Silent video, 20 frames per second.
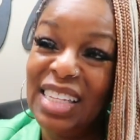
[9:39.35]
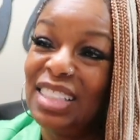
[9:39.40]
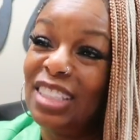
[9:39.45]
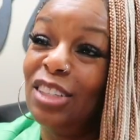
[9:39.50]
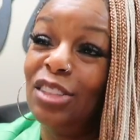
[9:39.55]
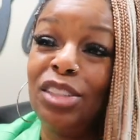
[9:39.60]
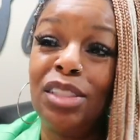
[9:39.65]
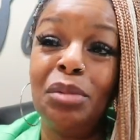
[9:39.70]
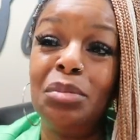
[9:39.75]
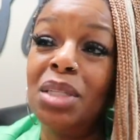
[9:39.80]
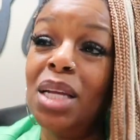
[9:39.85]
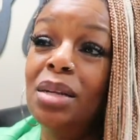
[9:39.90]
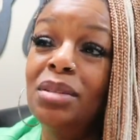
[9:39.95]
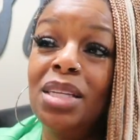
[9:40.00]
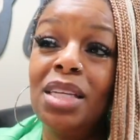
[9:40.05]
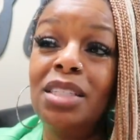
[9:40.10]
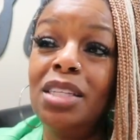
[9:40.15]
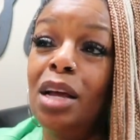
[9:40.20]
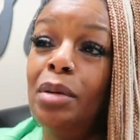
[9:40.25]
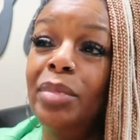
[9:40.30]
So sometimes
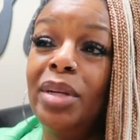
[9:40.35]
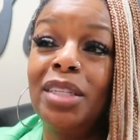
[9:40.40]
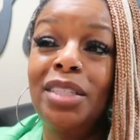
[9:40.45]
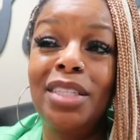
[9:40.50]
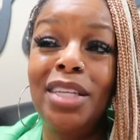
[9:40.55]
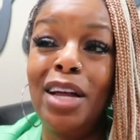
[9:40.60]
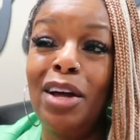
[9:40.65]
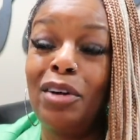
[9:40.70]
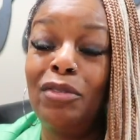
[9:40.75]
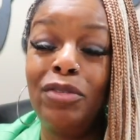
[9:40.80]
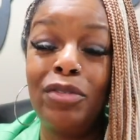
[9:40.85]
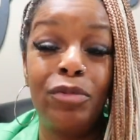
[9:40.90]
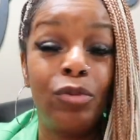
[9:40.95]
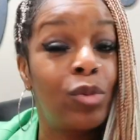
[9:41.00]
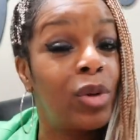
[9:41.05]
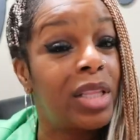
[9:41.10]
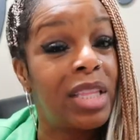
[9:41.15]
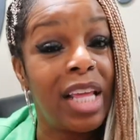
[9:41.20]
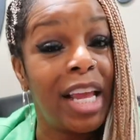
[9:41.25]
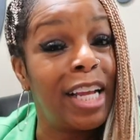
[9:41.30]
I tell myself
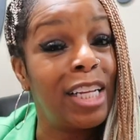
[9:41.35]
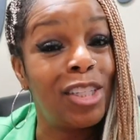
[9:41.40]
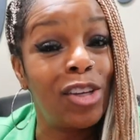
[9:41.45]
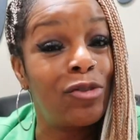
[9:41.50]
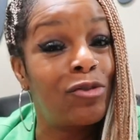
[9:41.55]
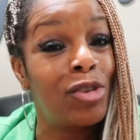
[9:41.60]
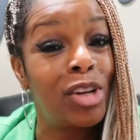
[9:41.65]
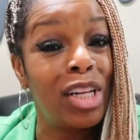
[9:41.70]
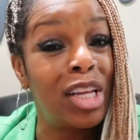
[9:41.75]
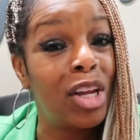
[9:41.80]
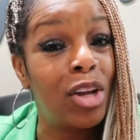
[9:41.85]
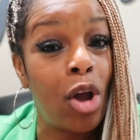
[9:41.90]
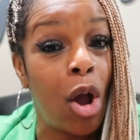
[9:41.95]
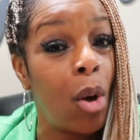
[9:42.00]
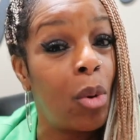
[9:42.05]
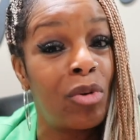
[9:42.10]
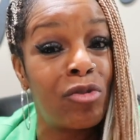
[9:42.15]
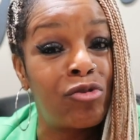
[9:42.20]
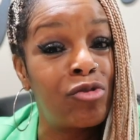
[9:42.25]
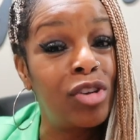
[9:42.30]
when things are really
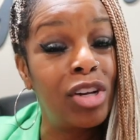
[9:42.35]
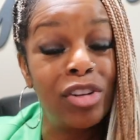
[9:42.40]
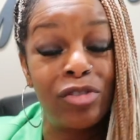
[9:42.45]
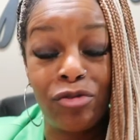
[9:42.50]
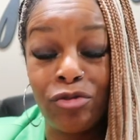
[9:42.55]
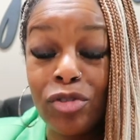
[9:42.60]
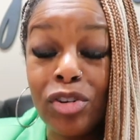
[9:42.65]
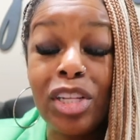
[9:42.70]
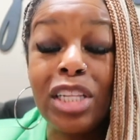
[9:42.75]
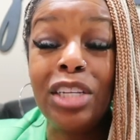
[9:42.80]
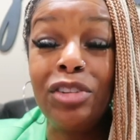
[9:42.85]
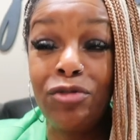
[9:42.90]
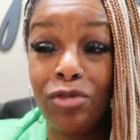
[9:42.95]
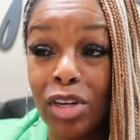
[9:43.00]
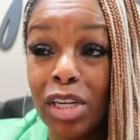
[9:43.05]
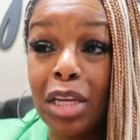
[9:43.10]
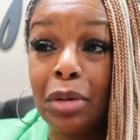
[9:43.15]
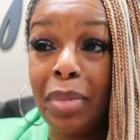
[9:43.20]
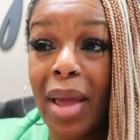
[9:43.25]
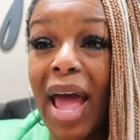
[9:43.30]
going really, really,
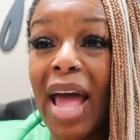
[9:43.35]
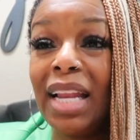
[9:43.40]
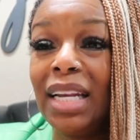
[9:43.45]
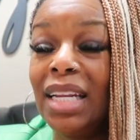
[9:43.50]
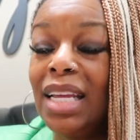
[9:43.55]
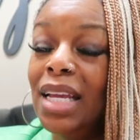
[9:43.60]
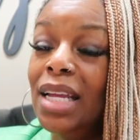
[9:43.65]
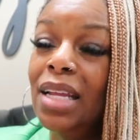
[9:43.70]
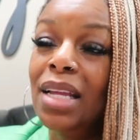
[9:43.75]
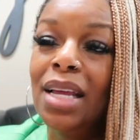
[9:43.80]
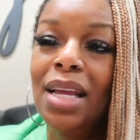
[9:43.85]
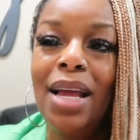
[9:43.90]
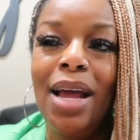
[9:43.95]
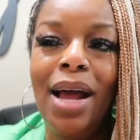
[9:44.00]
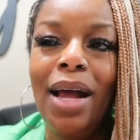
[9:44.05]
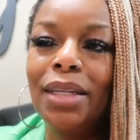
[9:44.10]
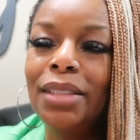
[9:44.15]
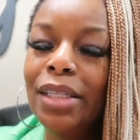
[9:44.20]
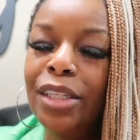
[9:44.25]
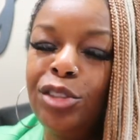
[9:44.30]
really badly,
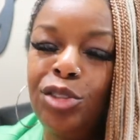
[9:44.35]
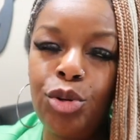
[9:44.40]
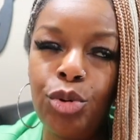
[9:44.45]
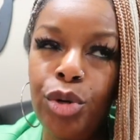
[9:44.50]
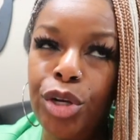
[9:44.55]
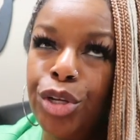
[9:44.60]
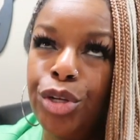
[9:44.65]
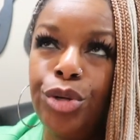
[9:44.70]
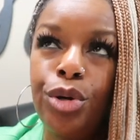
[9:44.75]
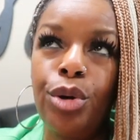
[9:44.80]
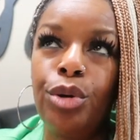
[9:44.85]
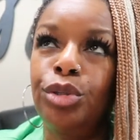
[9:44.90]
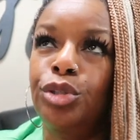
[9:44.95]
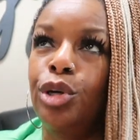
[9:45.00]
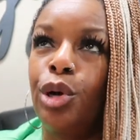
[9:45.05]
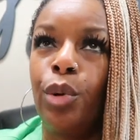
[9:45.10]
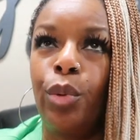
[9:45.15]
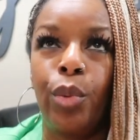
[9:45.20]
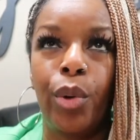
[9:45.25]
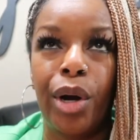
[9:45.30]
I say, Joy, you know it's
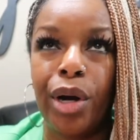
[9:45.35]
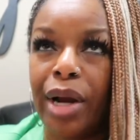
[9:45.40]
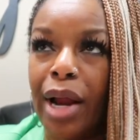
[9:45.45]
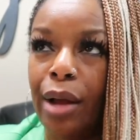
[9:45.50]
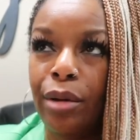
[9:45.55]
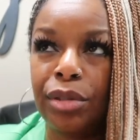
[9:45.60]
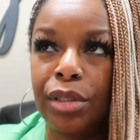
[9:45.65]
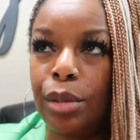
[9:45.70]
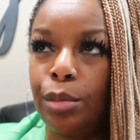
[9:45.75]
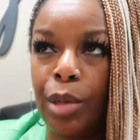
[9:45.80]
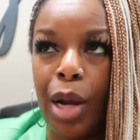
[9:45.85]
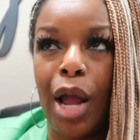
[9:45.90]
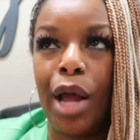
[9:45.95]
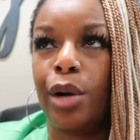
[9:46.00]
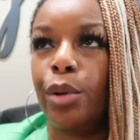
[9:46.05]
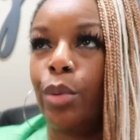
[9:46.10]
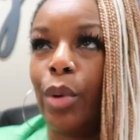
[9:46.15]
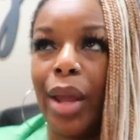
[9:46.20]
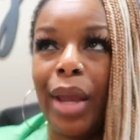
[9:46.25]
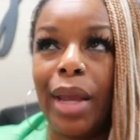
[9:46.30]
gonna work out some
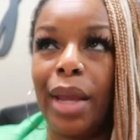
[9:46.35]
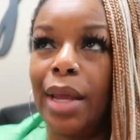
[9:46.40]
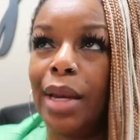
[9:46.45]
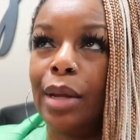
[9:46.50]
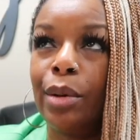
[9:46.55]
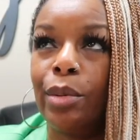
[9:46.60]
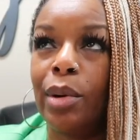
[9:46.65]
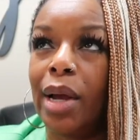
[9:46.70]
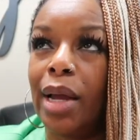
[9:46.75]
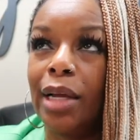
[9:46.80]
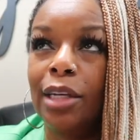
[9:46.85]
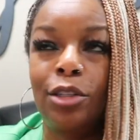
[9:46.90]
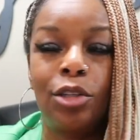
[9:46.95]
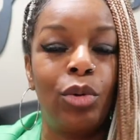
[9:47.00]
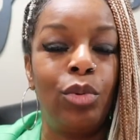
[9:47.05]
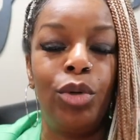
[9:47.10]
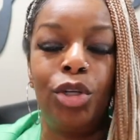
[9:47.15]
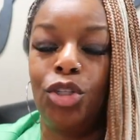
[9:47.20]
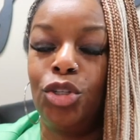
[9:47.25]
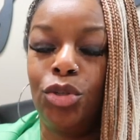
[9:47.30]
kind of way anyway.
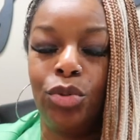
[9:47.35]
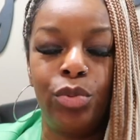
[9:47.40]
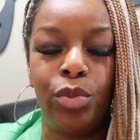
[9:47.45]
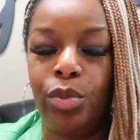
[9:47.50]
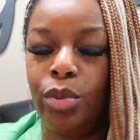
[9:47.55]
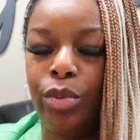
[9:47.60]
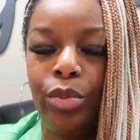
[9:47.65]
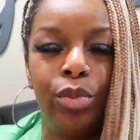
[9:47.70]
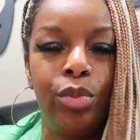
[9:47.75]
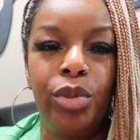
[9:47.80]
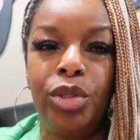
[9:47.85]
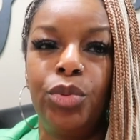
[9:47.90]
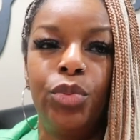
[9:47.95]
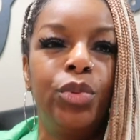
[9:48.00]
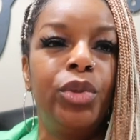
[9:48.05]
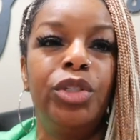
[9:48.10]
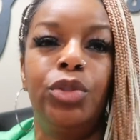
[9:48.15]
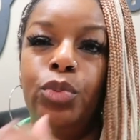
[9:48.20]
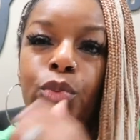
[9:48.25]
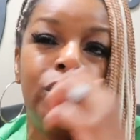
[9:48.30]
So what you what
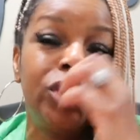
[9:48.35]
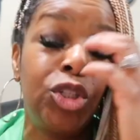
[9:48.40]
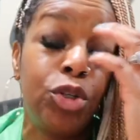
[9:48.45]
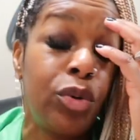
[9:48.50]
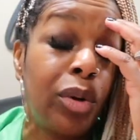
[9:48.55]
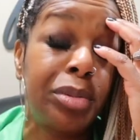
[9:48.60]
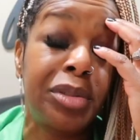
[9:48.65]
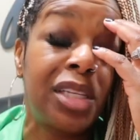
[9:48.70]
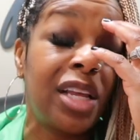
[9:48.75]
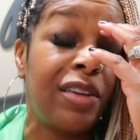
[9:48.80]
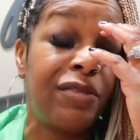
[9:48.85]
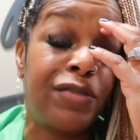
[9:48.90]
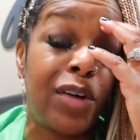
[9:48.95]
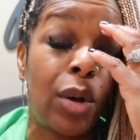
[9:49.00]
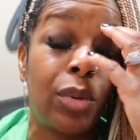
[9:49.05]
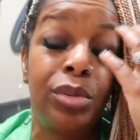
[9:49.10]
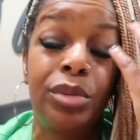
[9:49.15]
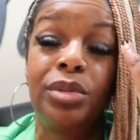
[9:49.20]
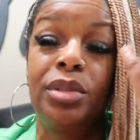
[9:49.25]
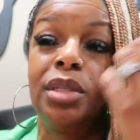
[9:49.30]
what what you upset
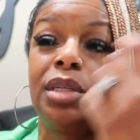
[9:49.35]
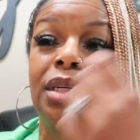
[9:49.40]
for?